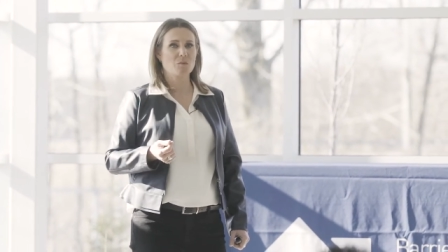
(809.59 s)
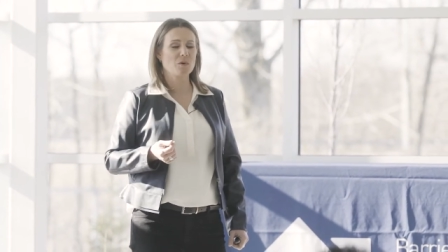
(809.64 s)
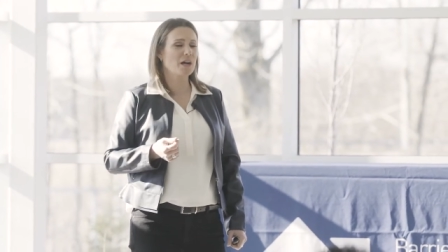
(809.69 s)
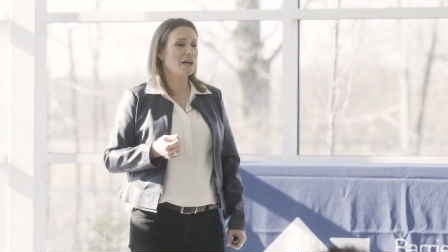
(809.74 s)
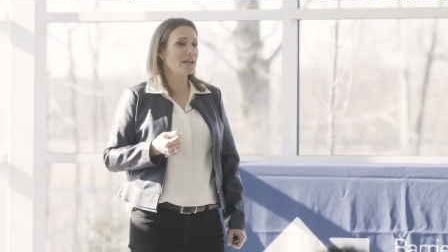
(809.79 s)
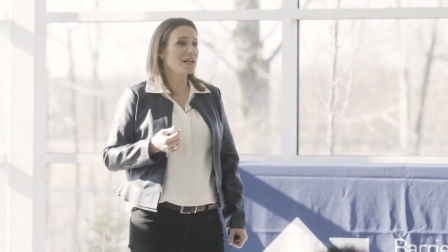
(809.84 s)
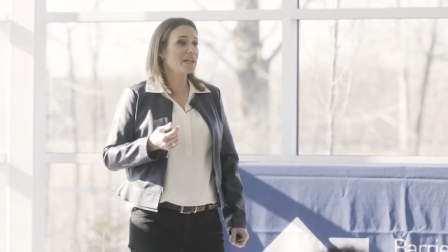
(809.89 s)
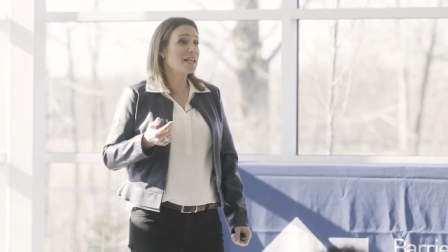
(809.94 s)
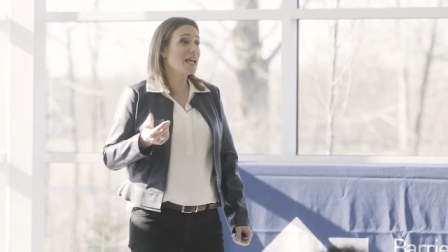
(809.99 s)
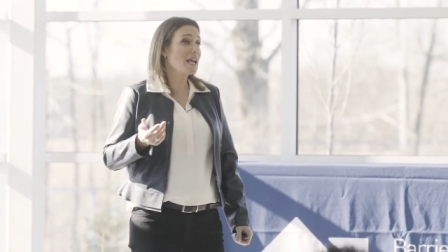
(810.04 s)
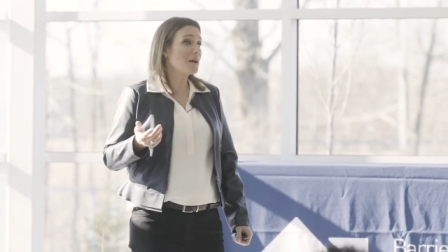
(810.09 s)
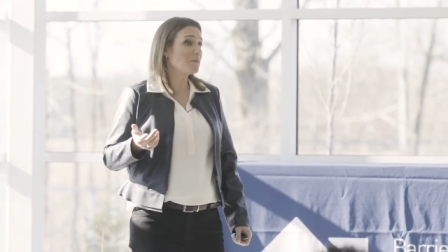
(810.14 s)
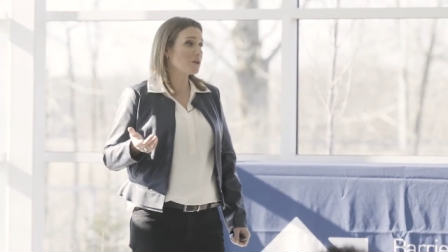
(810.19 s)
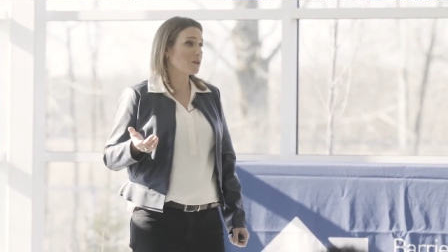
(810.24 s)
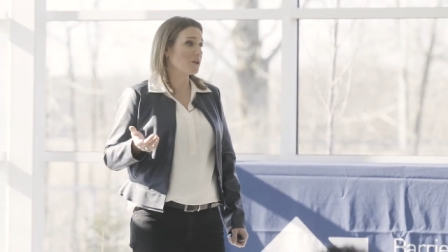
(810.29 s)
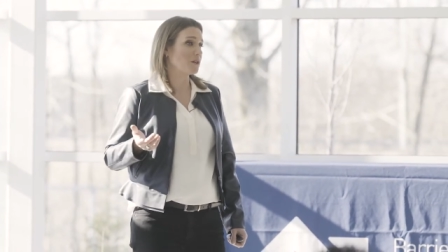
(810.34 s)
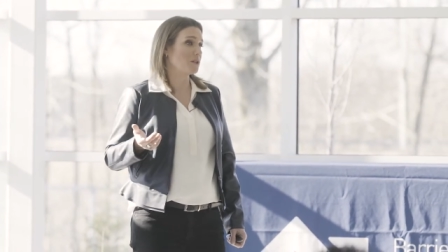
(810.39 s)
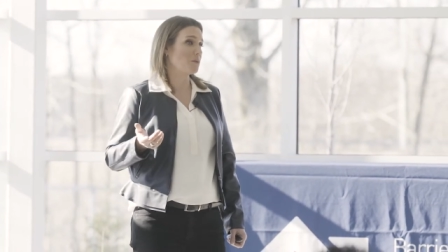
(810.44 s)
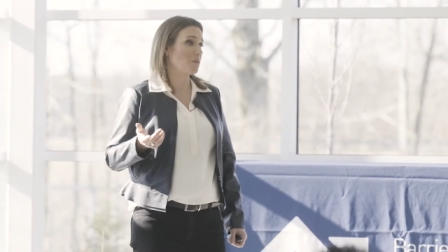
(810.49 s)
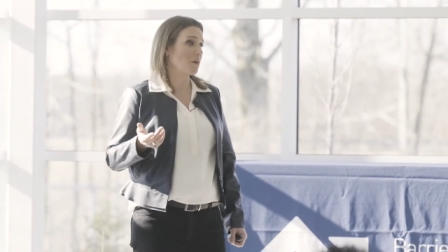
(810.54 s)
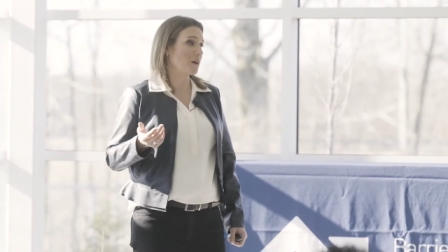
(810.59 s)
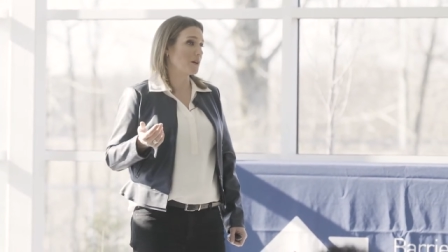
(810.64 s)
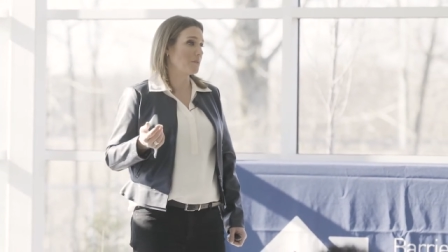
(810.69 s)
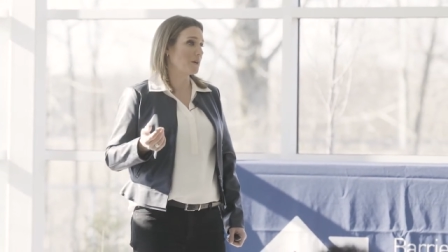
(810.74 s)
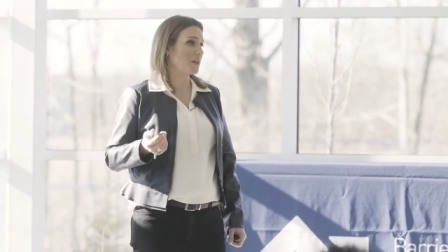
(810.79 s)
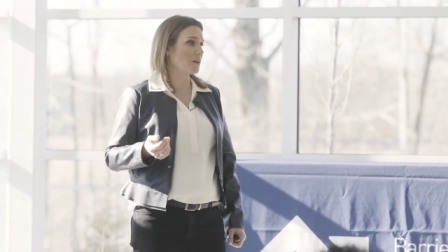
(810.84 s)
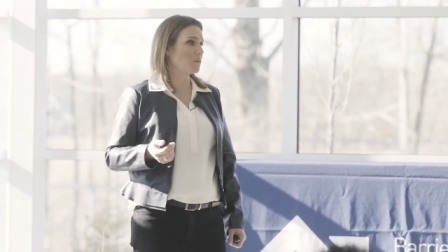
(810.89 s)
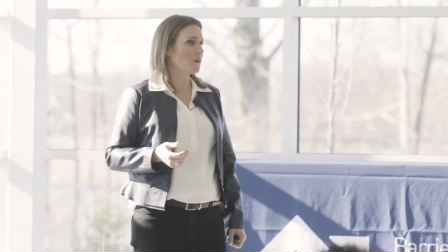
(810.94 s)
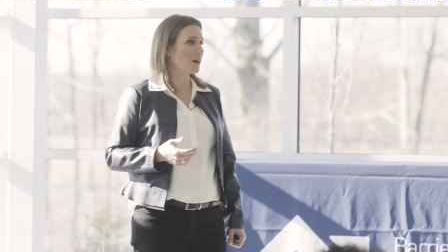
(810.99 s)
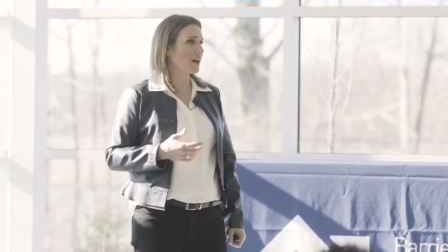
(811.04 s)
What kind of neighborhood do you want to
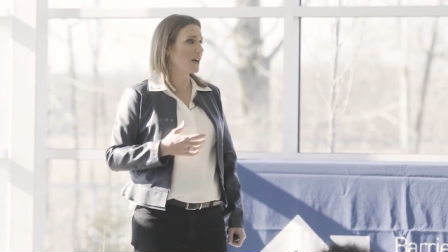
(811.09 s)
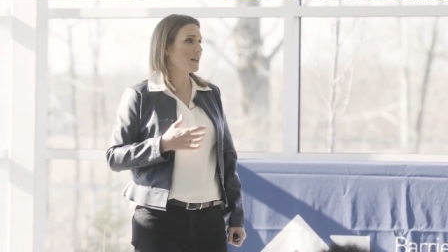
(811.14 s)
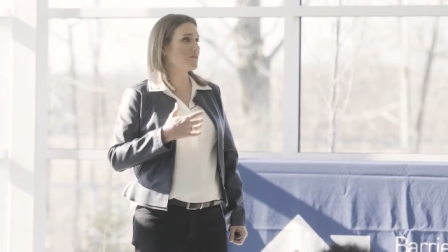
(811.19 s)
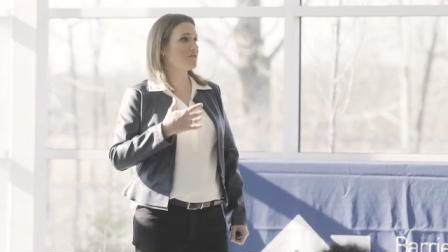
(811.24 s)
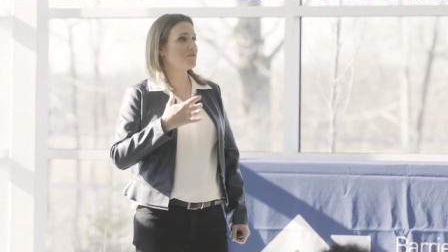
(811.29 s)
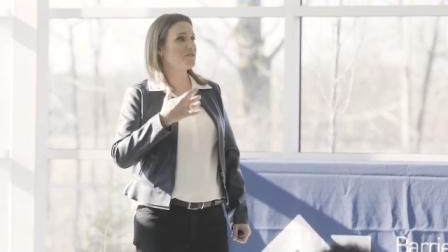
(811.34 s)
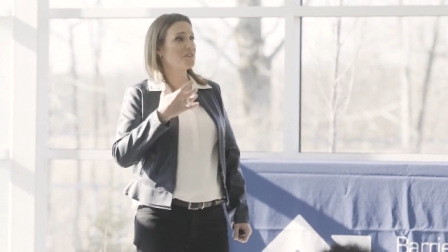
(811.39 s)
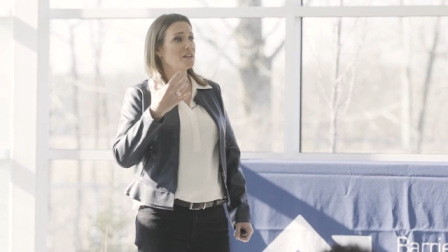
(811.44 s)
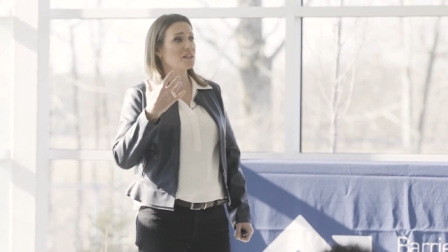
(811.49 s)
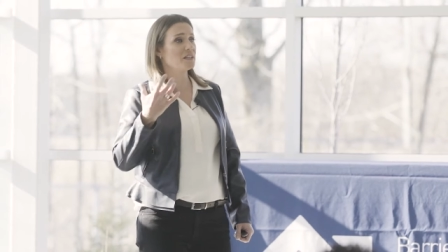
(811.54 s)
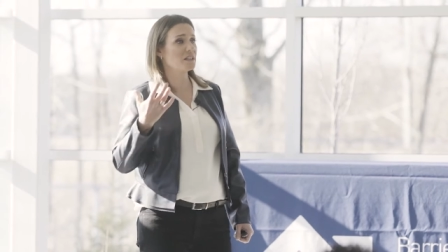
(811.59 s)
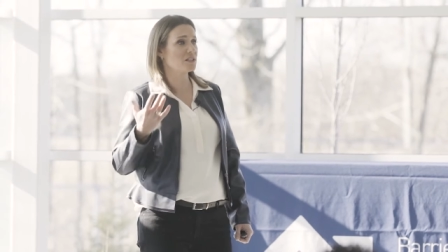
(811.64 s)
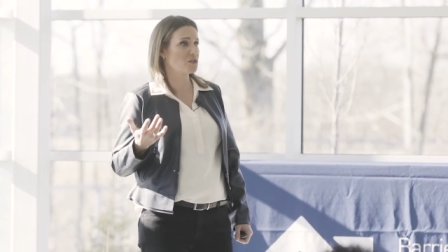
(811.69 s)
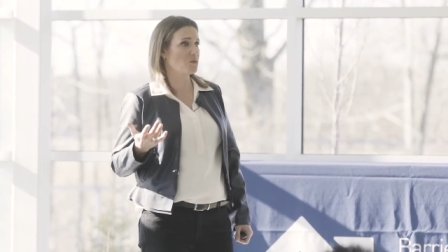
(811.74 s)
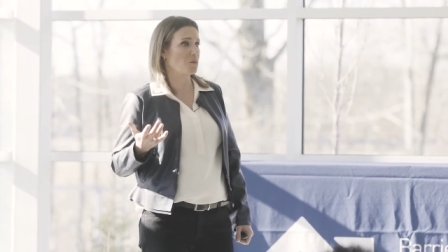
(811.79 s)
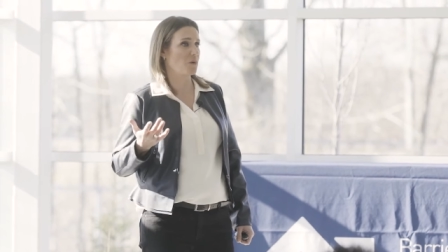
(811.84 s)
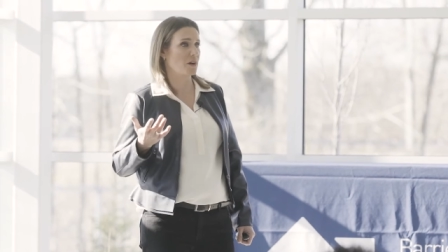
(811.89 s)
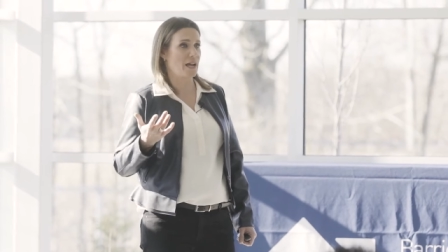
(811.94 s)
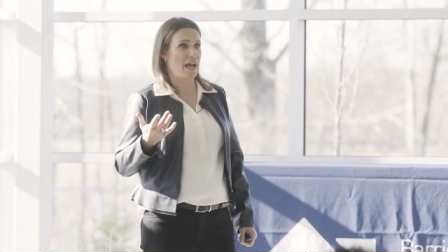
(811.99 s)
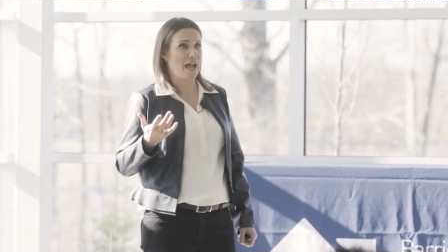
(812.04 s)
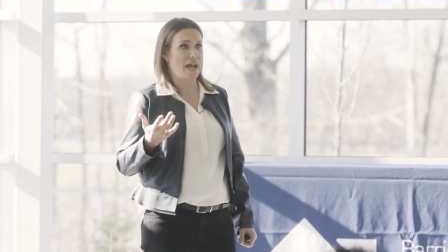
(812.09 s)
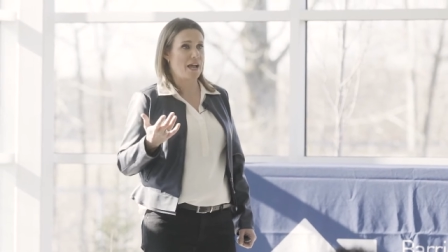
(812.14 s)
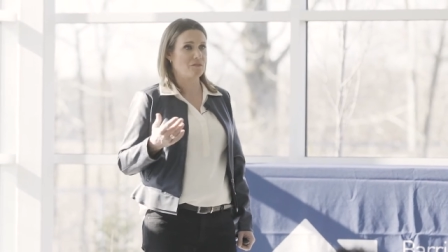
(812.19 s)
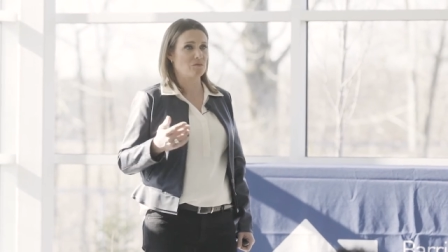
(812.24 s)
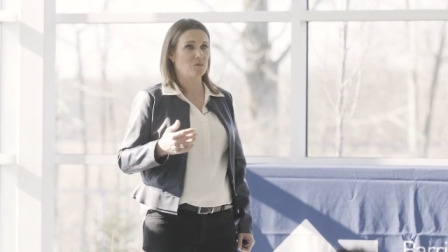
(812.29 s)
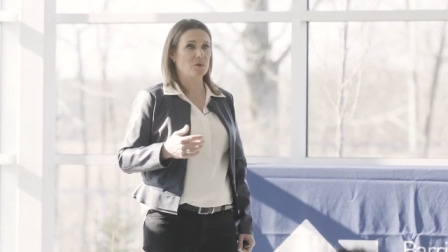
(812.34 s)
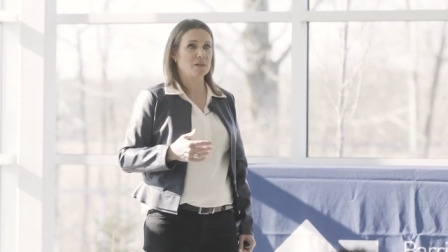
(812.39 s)
be in? What kind of feeling do you want to have?